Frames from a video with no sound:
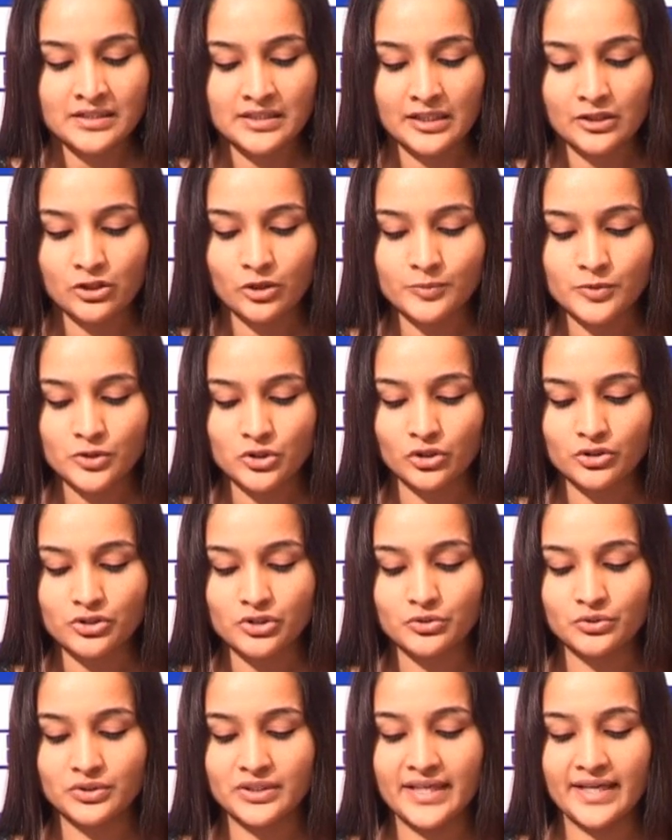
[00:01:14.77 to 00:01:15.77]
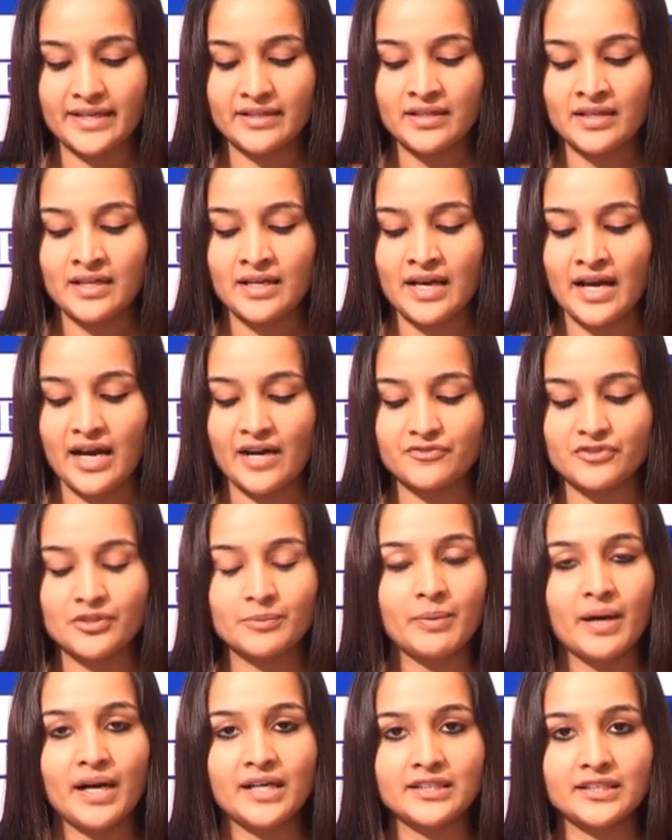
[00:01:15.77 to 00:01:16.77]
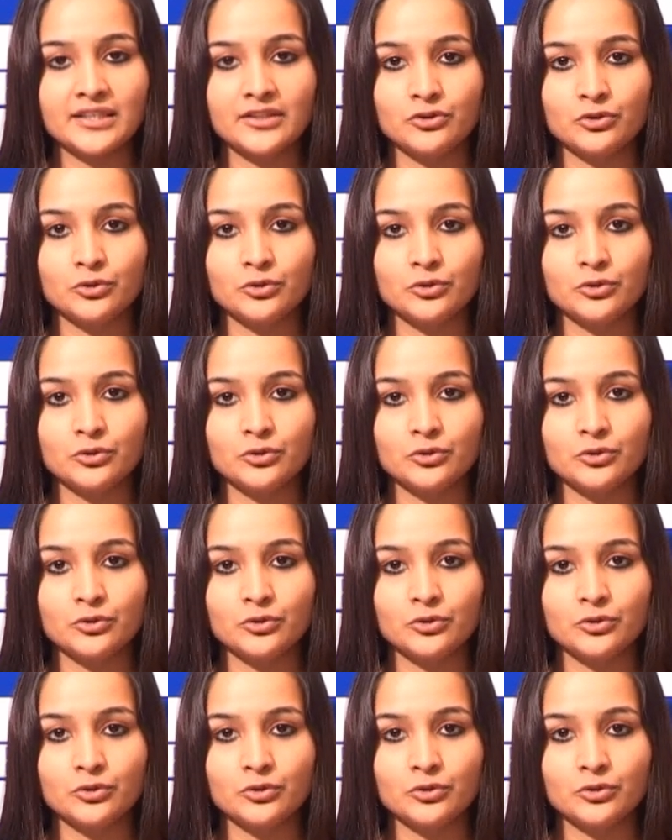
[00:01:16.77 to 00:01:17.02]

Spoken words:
Telecom stocks could gain after Bharti